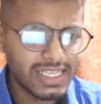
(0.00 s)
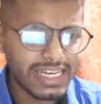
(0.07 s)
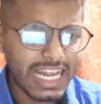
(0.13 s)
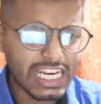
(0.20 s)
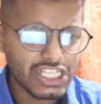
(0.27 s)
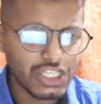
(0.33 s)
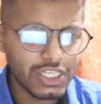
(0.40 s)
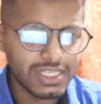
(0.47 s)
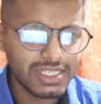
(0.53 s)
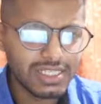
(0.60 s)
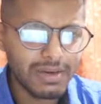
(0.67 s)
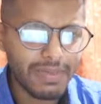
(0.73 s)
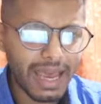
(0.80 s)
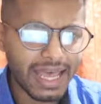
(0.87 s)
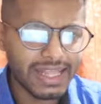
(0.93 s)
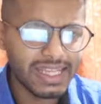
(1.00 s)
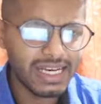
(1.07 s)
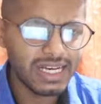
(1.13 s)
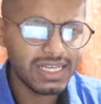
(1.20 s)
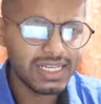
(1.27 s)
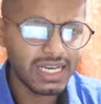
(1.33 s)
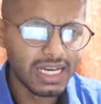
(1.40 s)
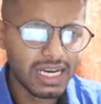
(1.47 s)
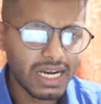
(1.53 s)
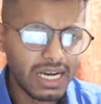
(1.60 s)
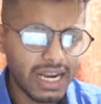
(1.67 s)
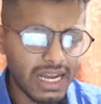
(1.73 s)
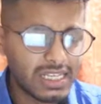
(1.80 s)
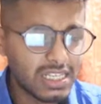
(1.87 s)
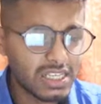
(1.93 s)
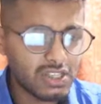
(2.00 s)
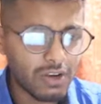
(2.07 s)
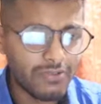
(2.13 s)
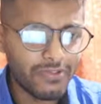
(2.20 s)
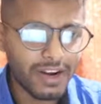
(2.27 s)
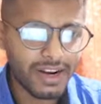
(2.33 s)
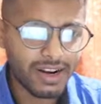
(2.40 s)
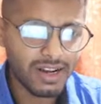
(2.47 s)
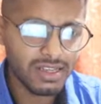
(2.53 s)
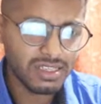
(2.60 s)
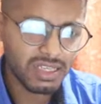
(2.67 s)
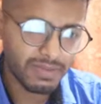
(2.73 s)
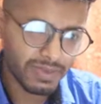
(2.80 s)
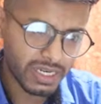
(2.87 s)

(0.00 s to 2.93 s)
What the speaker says: nationalism and the crisis of federalism,